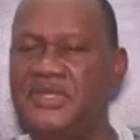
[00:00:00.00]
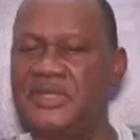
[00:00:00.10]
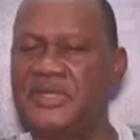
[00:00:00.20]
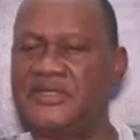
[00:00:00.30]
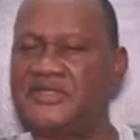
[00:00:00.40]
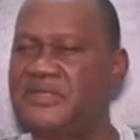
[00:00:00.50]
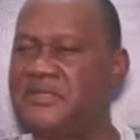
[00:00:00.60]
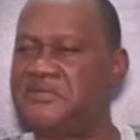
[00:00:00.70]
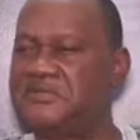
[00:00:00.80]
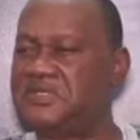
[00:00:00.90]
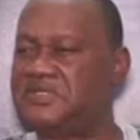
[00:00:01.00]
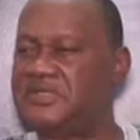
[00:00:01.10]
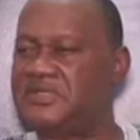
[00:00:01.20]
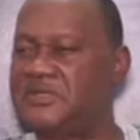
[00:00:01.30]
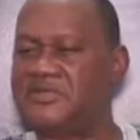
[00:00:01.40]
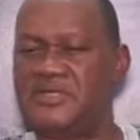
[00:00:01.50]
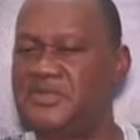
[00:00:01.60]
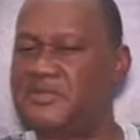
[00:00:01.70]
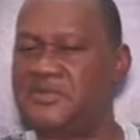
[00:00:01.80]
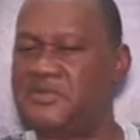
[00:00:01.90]
And they say, there's nothing. You say,
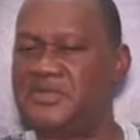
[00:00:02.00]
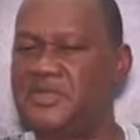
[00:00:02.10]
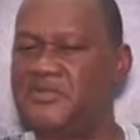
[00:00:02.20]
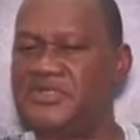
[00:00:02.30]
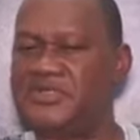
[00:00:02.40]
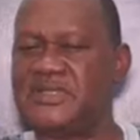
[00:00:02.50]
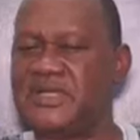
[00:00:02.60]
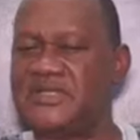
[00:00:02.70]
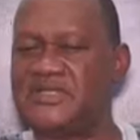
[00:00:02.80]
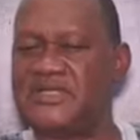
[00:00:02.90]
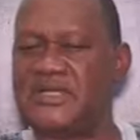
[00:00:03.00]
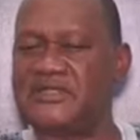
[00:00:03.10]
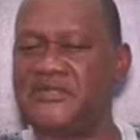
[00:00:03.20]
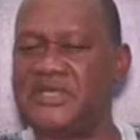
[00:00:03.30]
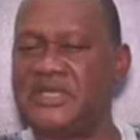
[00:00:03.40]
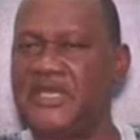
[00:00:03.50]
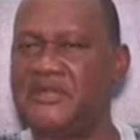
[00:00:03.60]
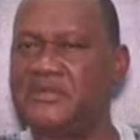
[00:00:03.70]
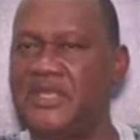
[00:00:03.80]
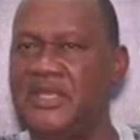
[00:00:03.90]
no, he wasn't like this last time I came.